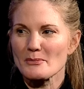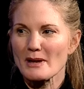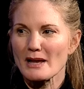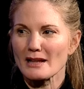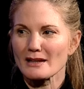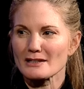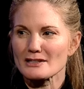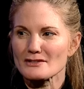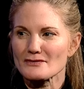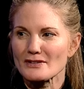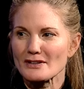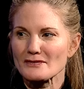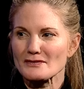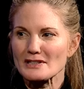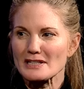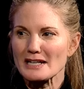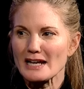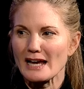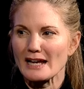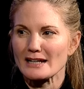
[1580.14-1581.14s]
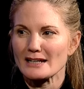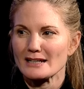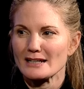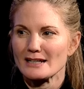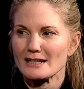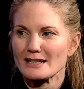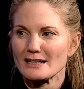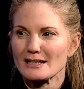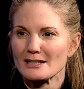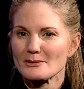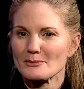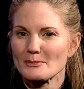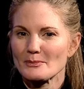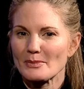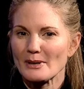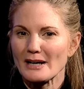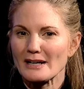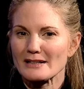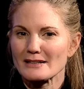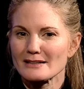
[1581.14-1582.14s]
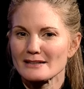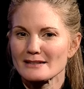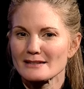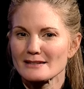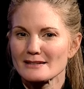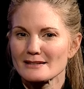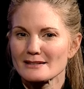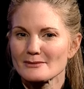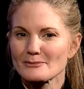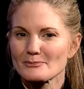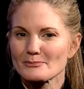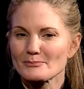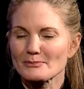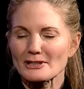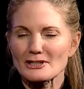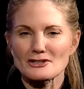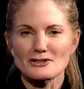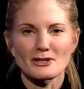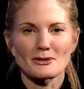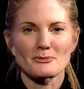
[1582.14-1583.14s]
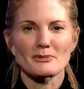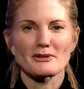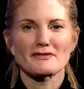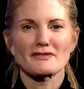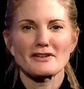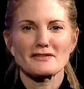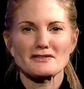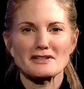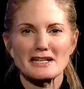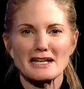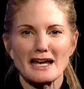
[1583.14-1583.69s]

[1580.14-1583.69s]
Bailey's fifty yet, but please don't be fifty